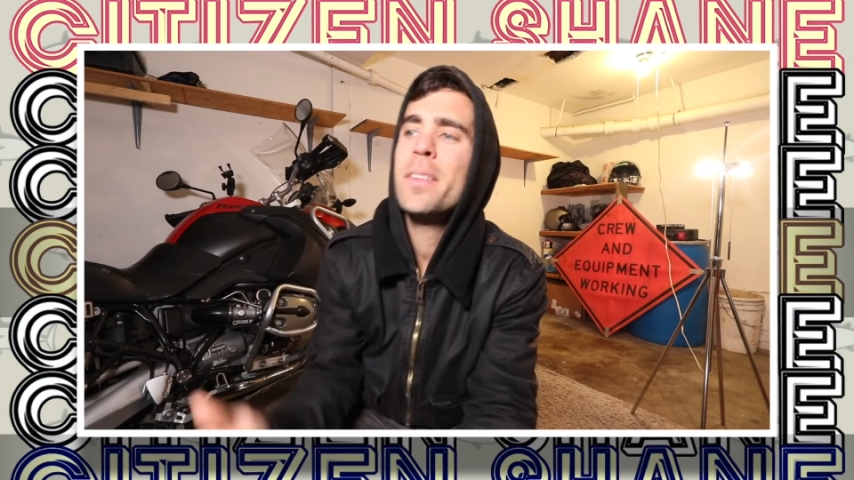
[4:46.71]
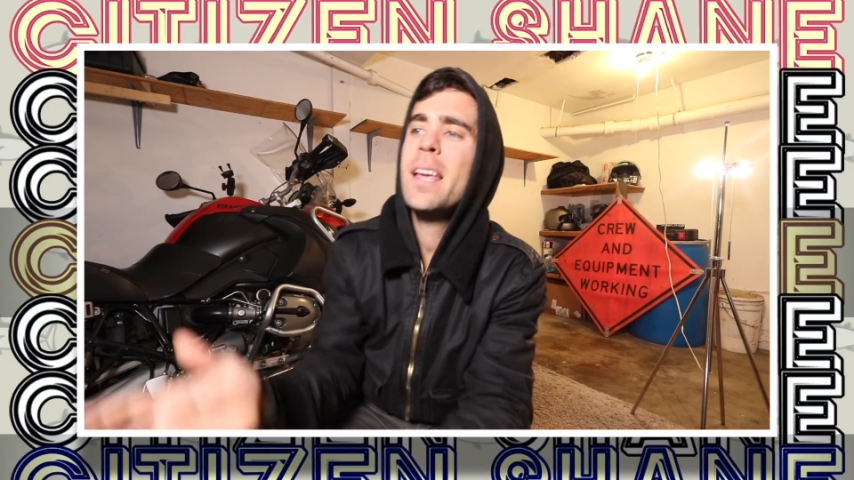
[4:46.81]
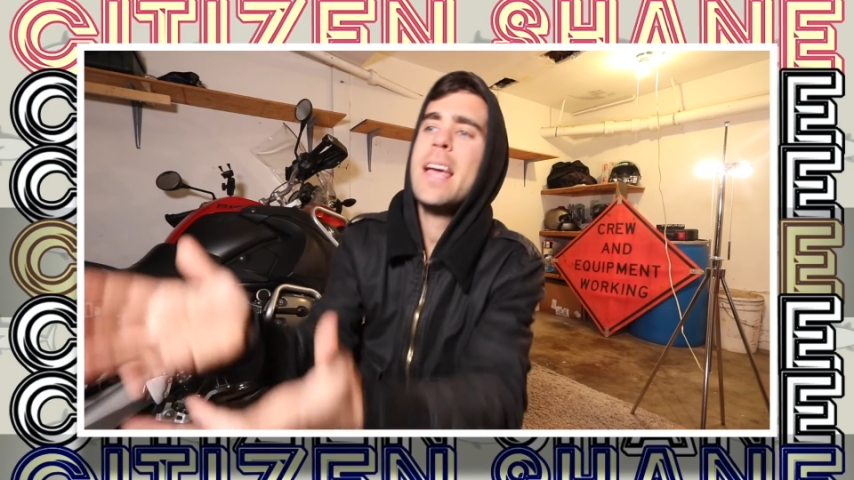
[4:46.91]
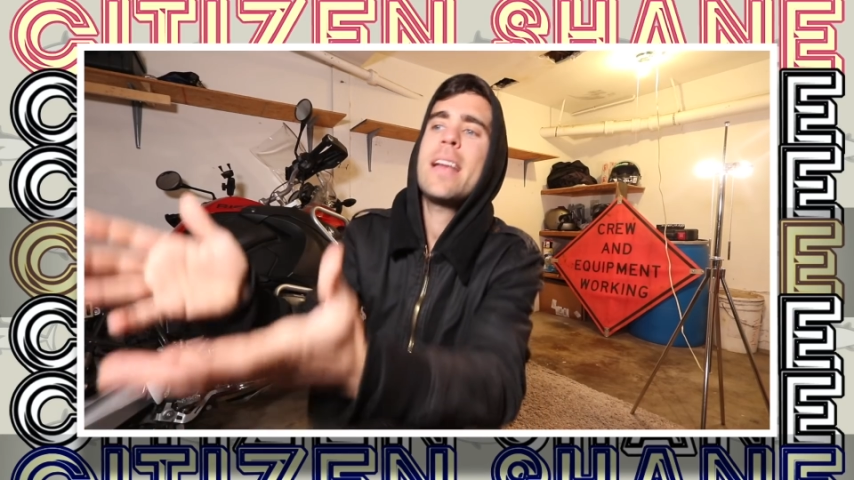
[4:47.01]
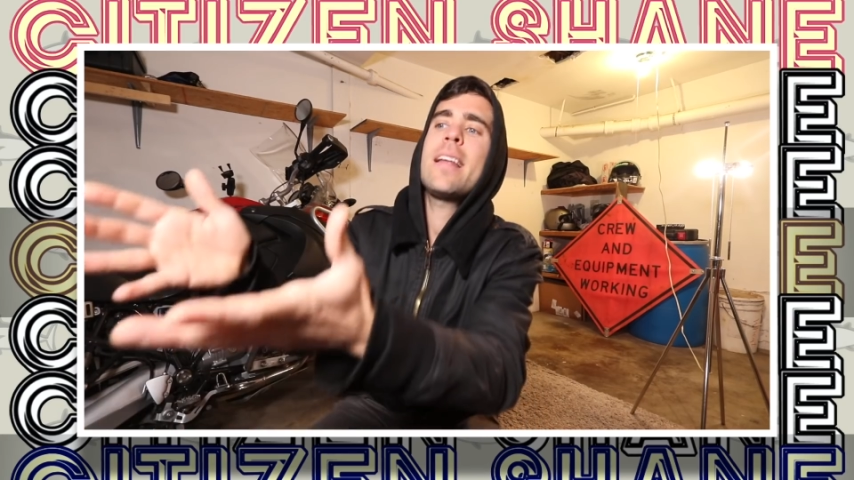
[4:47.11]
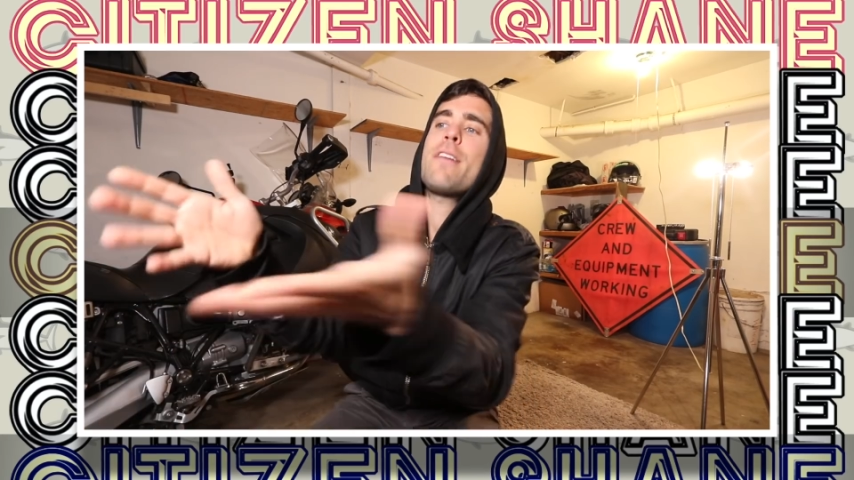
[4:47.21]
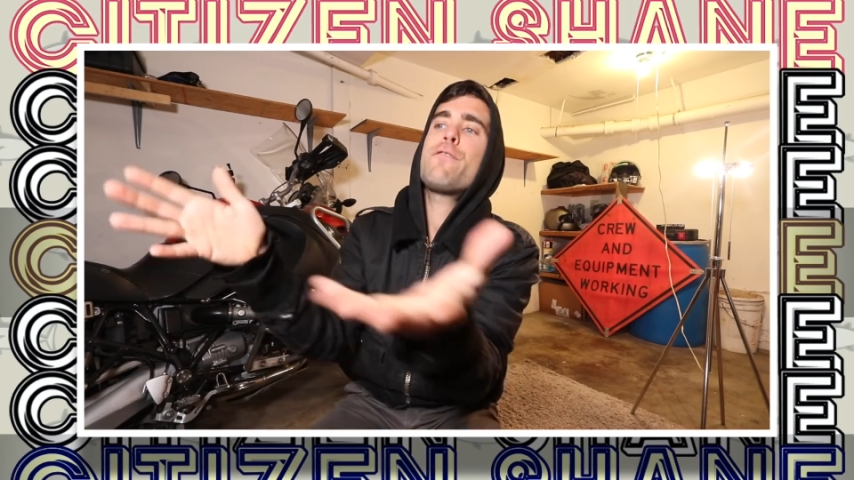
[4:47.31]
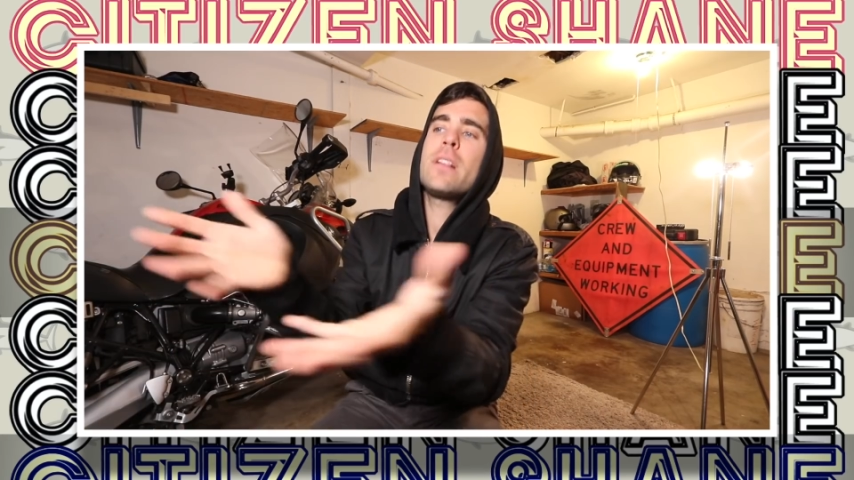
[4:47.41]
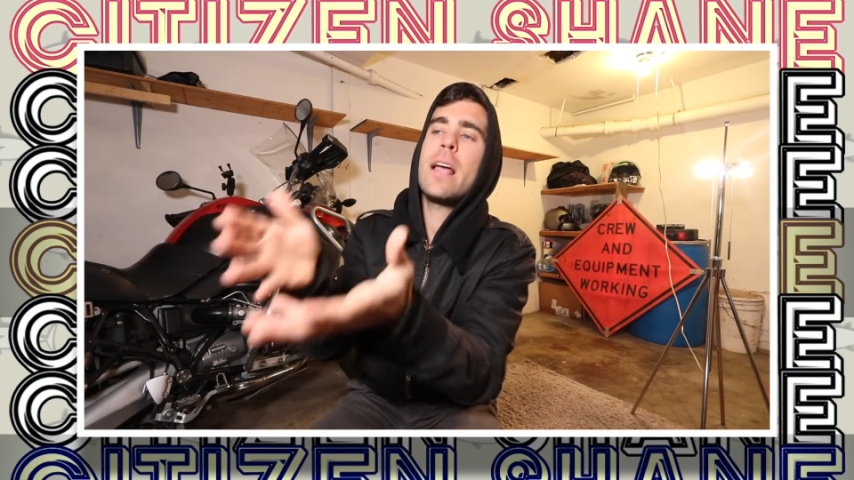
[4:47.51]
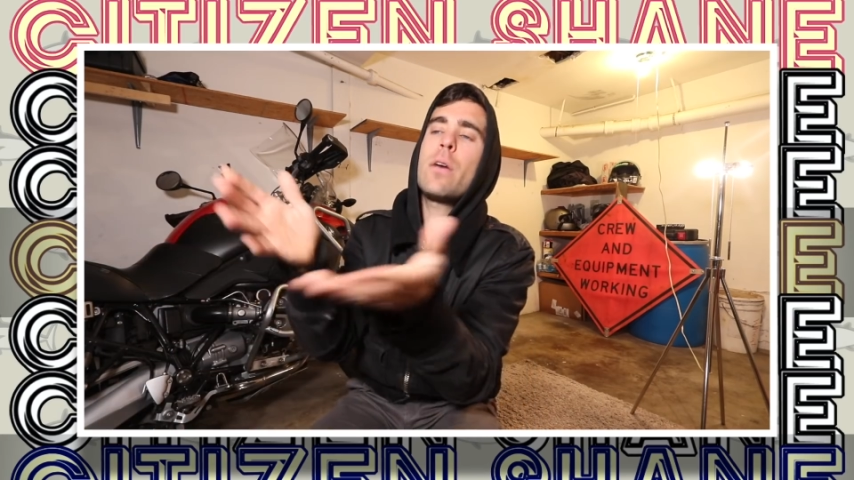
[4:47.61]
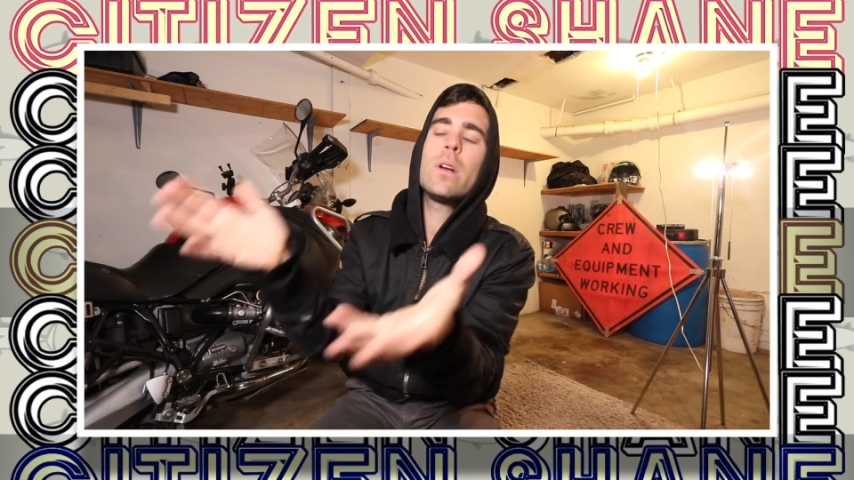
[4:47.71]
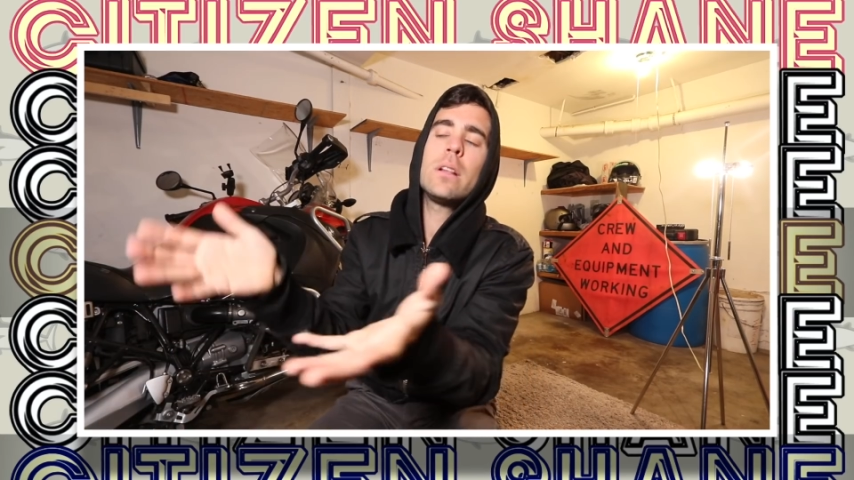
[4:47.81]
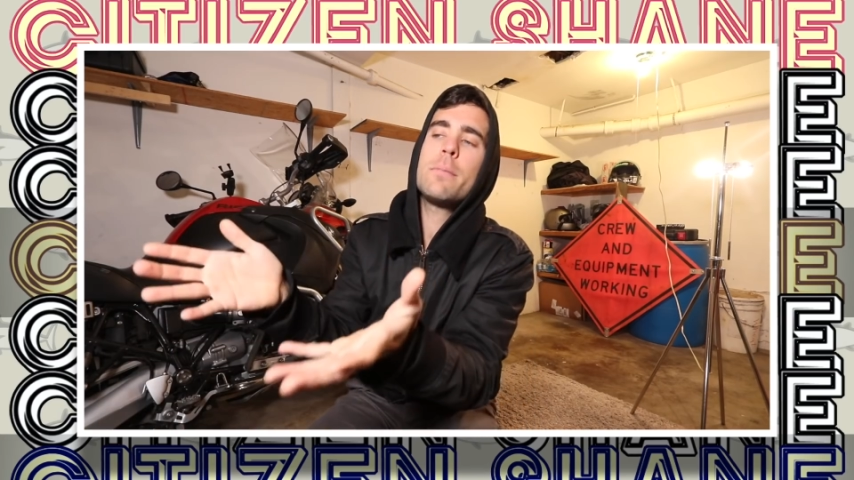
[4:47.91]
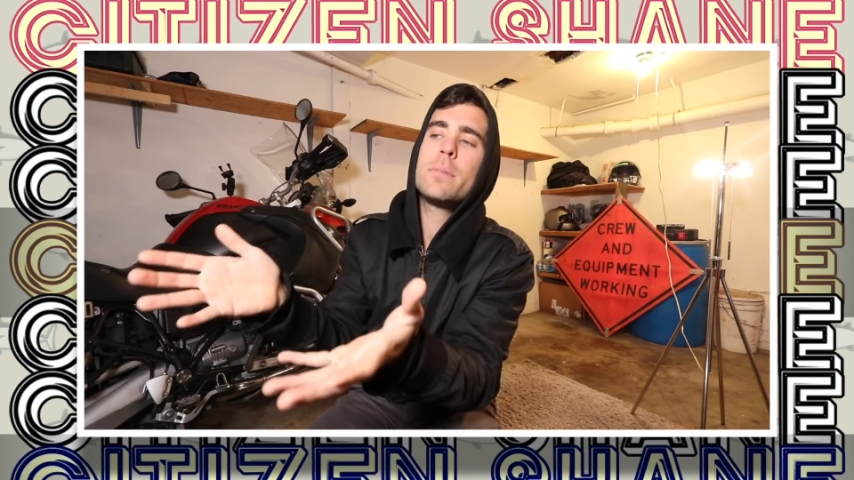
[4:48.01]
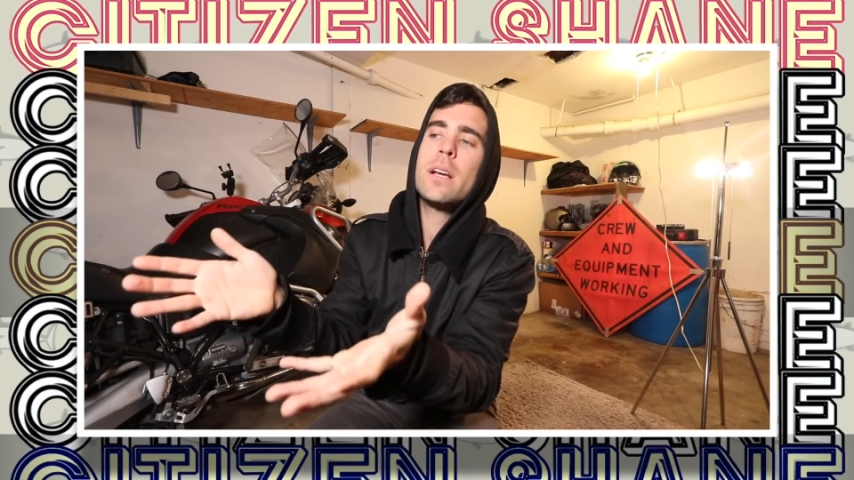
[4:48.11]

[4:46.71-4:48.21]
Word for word: and I feel like when Alip